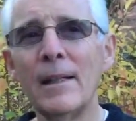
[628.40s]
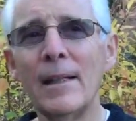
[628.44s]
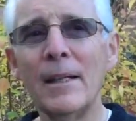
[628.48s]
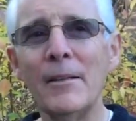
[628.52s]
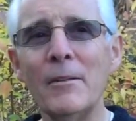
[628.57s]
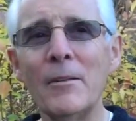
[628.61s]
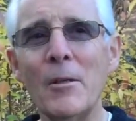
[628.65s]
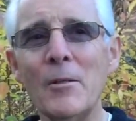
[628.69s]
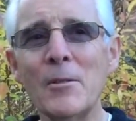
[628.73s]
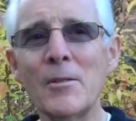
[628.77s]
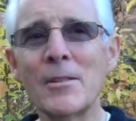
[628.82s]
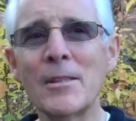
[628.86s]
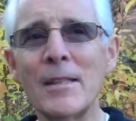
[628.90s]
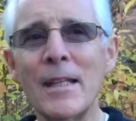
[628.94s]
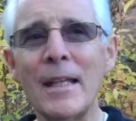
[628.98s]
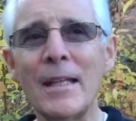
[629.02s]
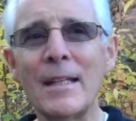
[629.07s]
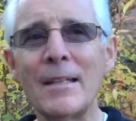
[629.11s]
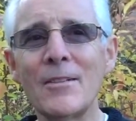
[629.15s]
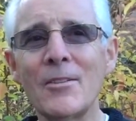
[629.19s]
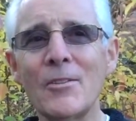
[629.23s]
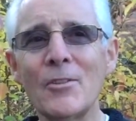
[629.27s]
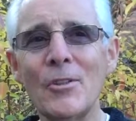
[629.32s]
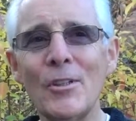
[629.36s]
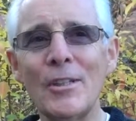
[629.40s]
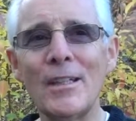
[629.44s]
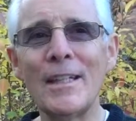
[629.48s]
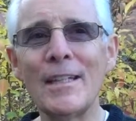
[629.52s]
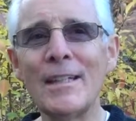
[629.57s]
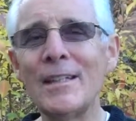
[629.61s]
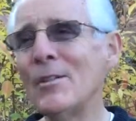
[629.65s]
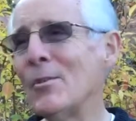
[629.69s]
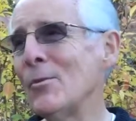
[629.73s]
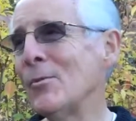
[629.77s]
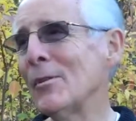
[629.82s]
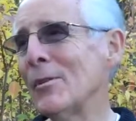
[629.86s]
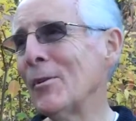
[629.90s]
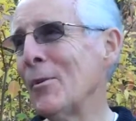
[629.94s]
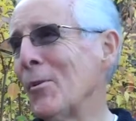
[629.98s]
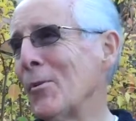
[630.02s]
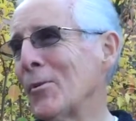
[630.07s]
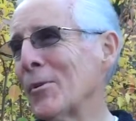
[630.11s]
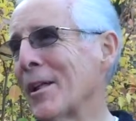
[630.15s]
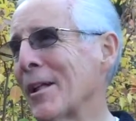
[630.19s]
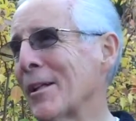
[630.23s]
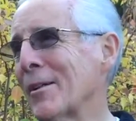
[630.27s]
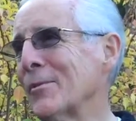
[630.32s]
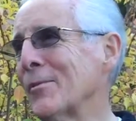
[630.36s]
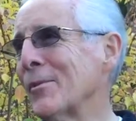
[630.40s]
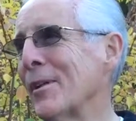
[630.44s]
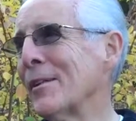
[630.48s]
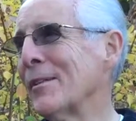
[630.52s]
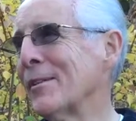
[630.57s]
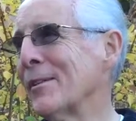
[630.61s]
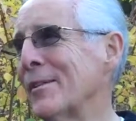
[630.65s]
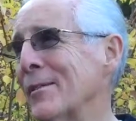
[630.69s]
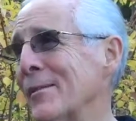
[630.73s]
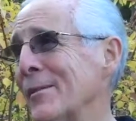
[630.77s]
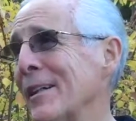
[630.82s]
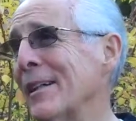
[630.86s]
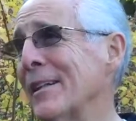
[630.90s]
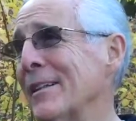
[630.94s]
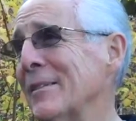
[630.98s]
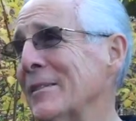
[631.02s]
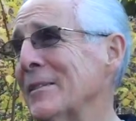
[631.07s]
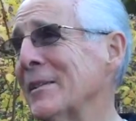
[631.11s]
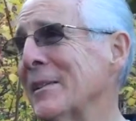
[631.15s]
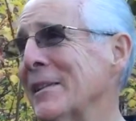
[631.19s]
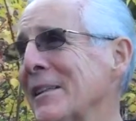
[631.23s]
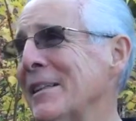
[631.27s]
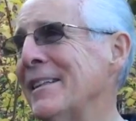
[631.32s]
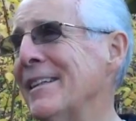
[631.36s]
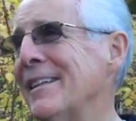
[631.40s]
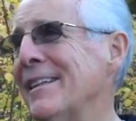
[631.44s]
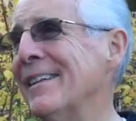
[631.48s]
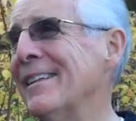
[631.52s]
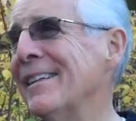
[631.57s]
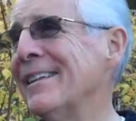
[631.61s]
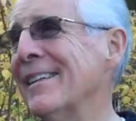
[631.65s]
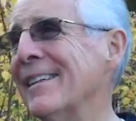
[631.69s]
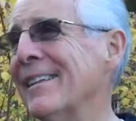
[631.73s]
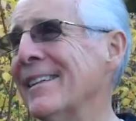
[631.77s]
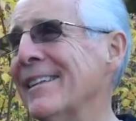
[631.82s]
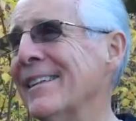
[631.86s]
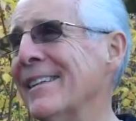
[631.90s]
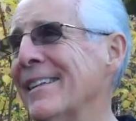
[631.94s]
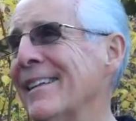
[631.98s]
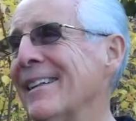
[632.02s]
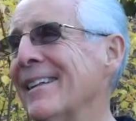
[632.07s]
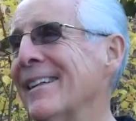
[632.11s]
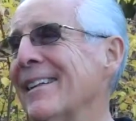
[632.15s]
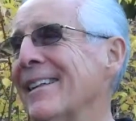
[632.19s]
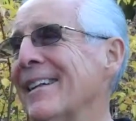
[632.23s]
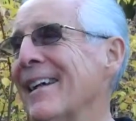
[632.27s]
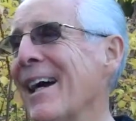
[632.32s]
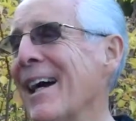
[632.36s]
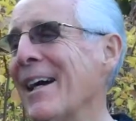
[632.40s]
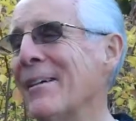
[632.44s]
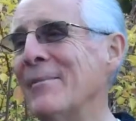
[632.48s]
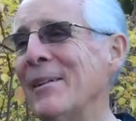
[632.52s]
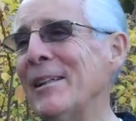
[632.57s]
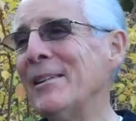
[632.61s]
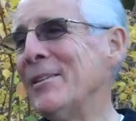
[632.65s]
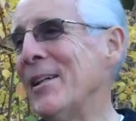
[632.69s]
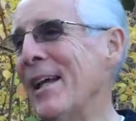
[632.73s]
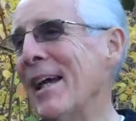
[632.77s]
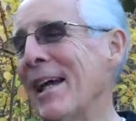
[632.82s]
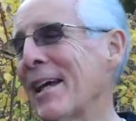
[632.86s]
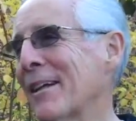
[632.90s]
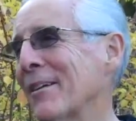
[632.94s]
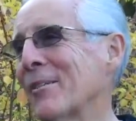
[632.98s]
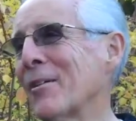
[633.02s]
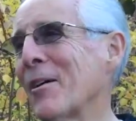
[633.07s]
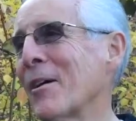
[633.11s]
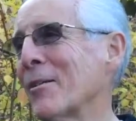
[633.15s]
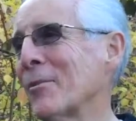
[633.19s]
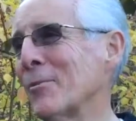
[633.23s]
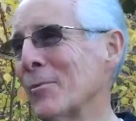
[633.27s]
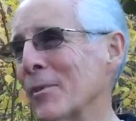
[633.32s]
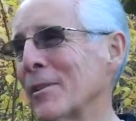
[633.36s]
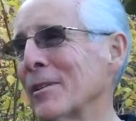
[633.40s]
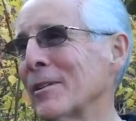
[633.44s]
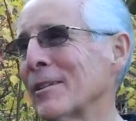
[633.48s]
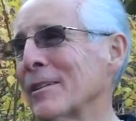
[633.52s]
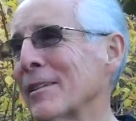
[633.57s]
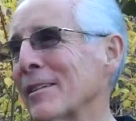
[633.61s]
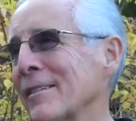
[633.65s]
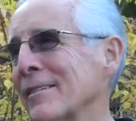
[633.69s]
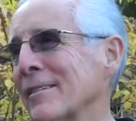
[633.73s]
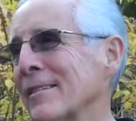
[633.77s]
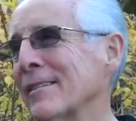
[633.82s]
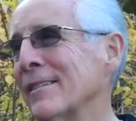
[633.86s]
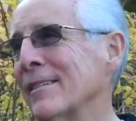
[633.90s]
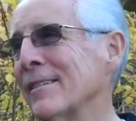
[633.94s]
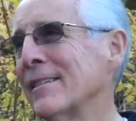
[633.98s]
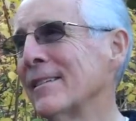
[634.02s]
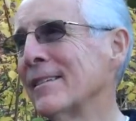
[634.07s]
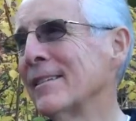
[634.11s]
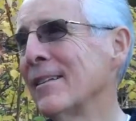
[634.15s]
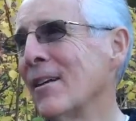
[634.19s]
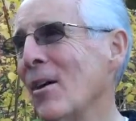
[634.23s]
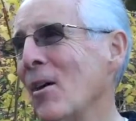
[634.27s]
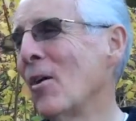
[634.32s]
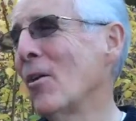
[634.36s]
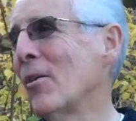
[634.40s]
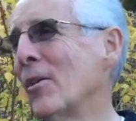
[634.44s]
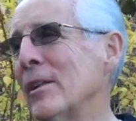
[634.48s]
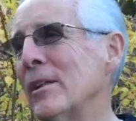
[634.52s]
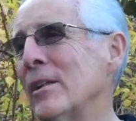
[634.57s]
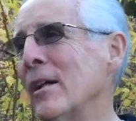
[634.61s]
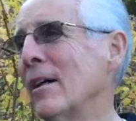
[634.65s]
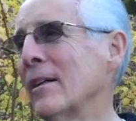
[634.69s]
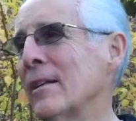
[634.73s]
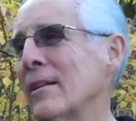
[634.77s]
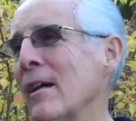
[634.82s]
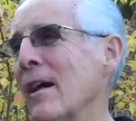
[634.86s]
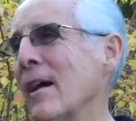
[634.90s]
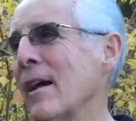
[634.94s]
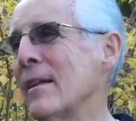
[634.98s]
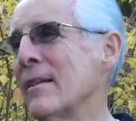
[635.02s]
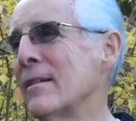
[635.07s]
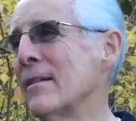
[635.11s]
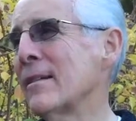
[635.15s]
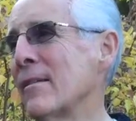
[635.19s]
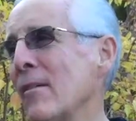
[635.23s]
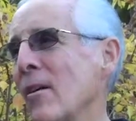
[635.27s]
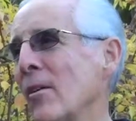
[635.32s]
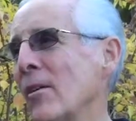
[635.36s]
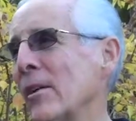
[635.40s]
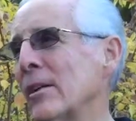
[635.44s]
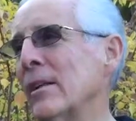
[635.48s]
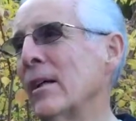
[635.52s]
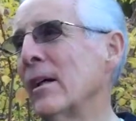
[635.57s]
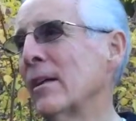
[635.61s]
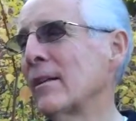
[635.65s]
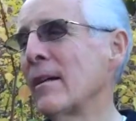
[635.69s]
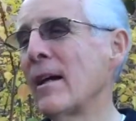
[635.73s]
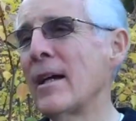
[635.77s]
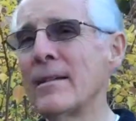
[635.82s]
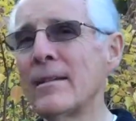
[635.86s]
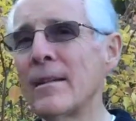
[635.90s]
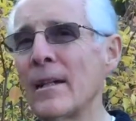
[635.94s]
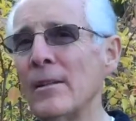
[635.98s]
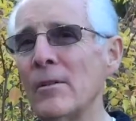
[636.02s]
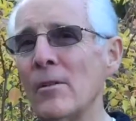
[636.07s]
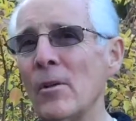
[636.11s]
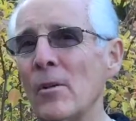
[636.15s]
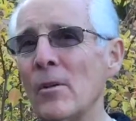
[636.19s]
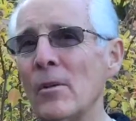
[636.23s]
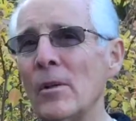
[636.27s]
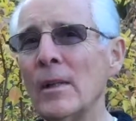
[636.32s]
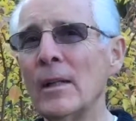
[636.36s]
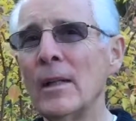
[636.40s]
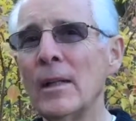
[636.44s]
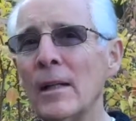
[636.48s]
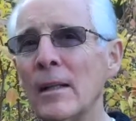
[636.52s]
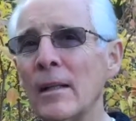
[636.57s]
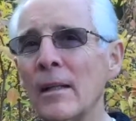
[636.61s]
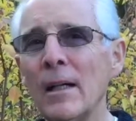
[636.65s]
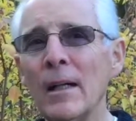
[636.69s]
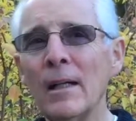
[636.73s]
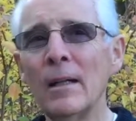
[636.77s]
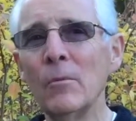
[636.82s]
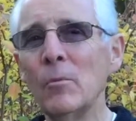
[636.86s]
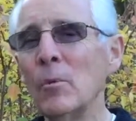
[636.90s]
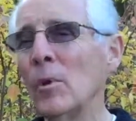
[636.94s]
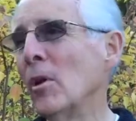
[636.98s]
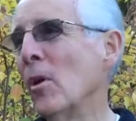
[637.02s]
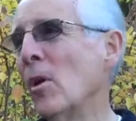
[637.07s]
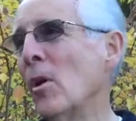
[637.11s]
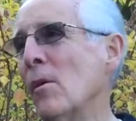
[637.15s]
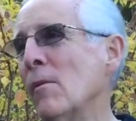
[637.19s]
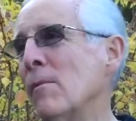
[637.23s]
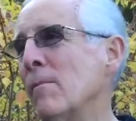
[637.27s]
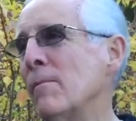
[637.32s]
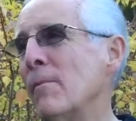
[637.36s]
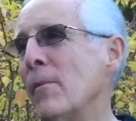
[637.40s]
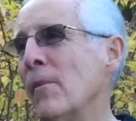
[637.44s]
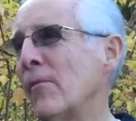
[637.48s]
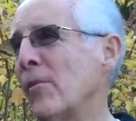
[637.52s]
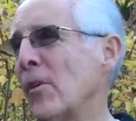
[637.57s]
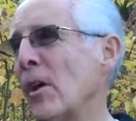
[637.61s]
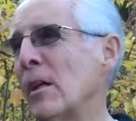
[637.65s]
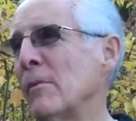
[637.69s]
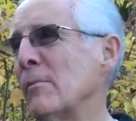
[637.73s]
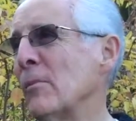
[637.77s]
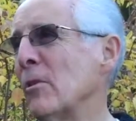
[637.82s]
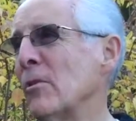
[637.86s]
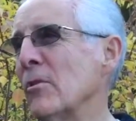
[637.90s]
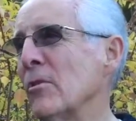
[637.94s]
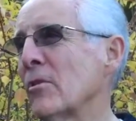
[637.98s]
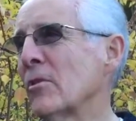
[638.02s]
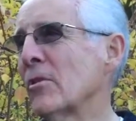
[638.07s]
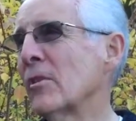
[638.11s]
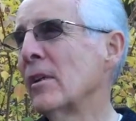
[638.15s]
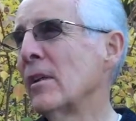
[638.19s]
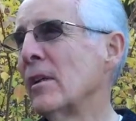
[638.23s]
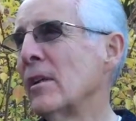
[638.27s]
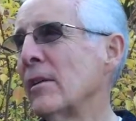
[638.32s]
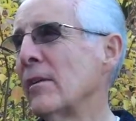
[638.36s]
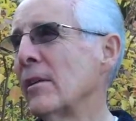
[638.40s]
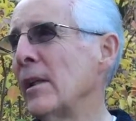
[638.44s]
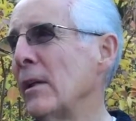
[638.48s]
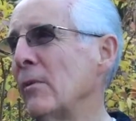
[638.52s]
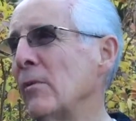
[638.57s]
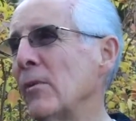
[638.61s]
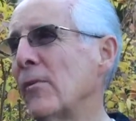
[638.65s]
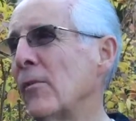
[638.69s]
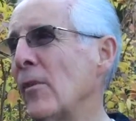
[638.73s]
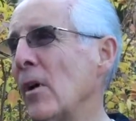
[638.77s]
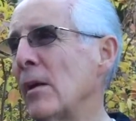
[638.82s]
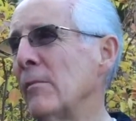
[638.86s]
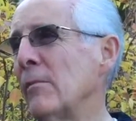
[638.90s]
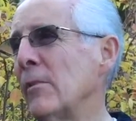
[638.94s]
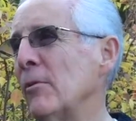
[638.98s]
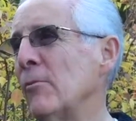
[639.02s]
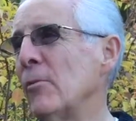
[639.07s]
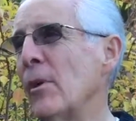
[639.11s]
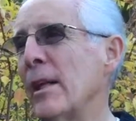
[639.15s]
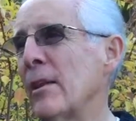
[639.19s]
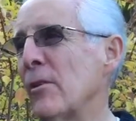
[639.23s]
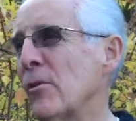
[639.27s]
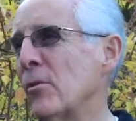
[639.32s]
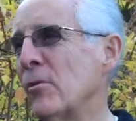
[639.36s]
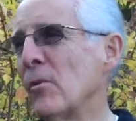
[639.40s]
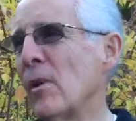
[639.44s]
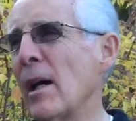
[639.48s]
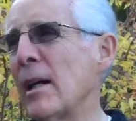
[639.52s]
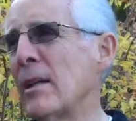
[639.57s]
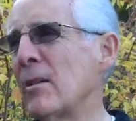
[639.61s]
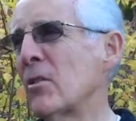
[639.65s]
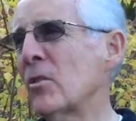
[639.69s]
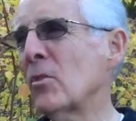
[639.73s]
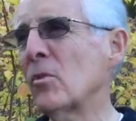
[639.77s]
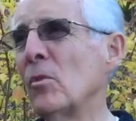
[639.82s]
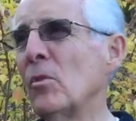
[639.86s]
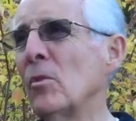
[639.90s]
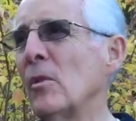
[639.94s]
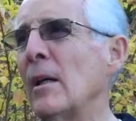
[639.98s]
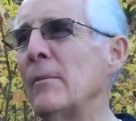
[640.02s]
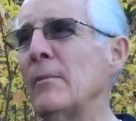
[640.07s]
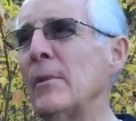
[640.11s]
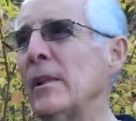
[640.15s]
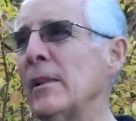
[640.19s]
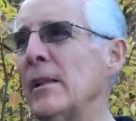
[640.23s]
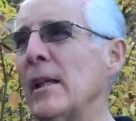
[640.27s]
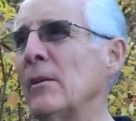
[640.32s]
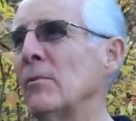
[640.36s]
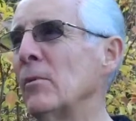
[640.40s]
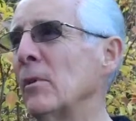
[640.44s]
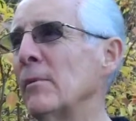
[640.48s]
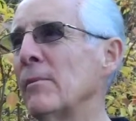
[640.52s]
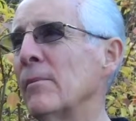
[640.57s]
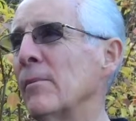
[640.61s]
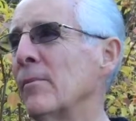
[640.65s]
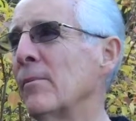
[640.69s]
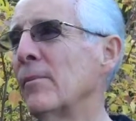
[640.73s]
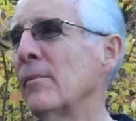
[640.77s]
in those days you didn't do a whole lot of running around. I mean, you had a lot of work. All the young guys I know were all farmers. They were farming right through high school. I mean, they were,